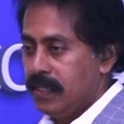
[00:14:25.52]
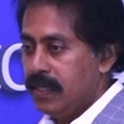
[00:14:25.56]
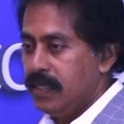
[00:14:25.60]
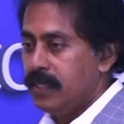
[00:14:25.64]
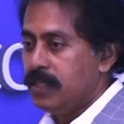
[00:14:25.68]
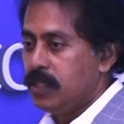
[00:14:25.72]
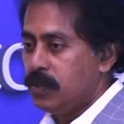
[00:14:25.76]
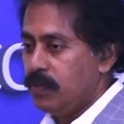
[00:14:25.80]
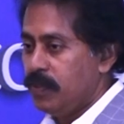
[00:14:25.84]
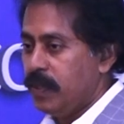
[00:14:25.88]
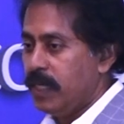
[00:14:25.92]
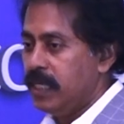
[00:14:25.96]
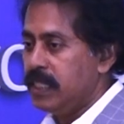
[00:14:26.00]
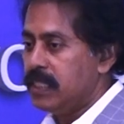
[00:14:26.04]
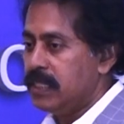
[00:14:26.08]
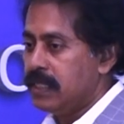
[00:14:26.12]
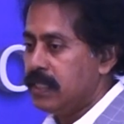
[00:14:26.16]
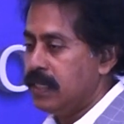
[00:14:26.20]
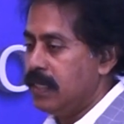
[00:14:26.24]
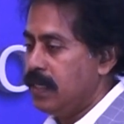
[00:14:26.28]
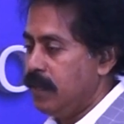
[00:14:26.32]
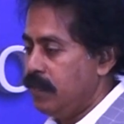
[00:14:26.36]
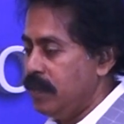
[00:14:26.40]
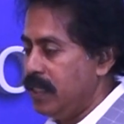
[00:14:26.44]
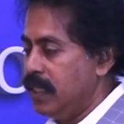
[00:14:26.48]
space,
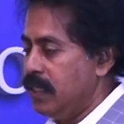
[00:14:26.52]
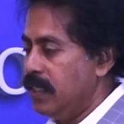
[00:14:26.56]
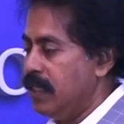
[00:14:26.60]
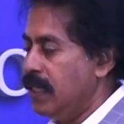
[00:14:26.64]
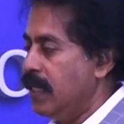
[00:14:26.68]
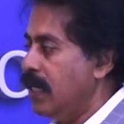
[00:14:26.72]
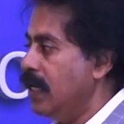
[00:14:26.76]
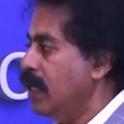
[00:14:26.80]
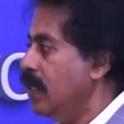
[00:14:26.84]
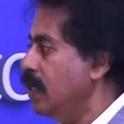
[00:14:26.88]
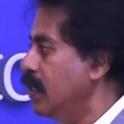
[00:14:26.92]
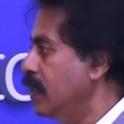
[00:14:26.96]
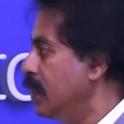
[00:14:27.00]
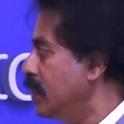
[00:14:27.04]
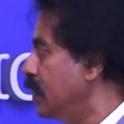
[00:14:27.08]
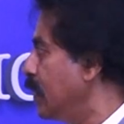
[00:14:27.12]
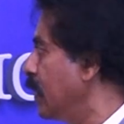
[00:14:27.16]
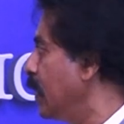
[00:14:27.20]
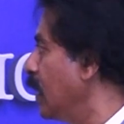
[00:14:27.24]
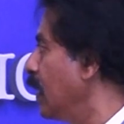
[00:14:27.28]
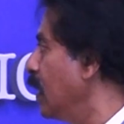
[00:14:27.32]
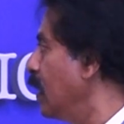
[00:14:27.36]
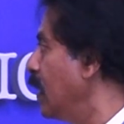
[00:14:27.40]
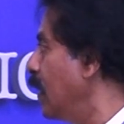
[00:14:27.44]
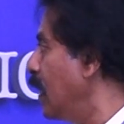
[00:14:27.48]
I mean
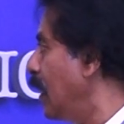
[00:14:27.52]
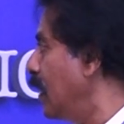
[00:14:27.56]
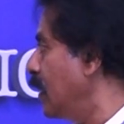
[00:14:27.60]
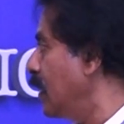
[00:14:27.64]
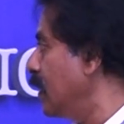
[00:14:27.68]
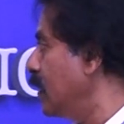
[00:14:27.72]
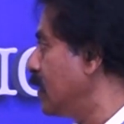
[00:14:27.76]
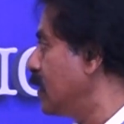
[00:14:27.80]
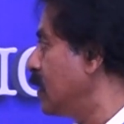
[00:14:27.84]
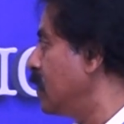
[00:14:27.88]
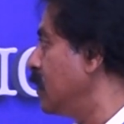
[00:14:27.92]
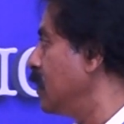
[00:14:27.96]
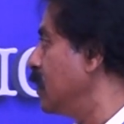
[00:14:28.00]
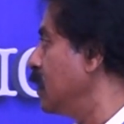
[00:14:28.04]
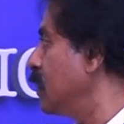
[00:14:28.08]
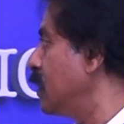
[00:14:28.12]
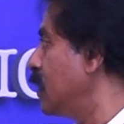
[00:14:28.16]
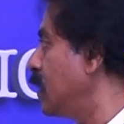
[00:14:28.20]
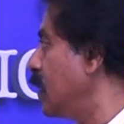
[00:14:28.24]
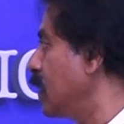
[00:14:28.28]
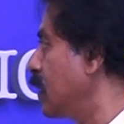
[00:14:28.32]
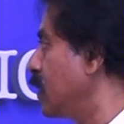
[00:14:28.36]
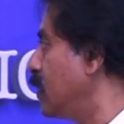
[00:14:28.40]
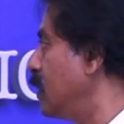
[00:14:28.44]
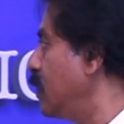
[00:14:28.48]
single lattice
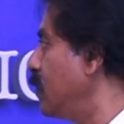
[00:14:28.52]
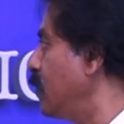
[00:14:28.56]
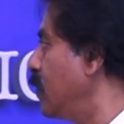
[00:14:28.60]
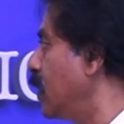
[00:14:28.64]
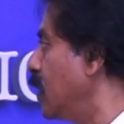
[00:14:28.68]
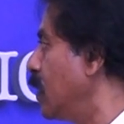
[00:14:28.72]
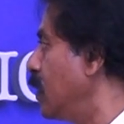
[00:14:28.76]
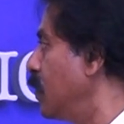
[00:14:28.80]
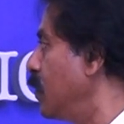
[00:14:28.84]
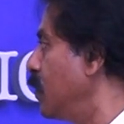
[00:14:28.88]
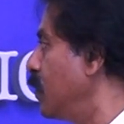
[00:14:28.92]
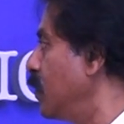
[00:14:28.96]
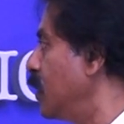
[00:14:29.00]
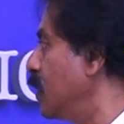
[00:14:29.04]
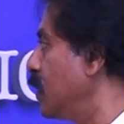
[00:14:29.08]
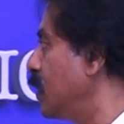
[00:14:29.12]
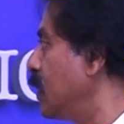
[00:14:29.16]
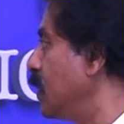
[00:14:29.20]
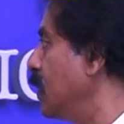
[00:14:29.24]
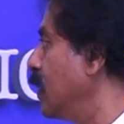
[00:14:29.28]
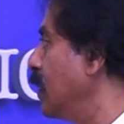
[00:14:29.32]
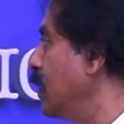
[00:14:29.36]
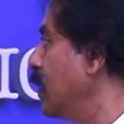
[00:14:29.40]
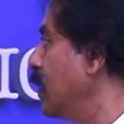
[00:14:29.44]
structure we can do this.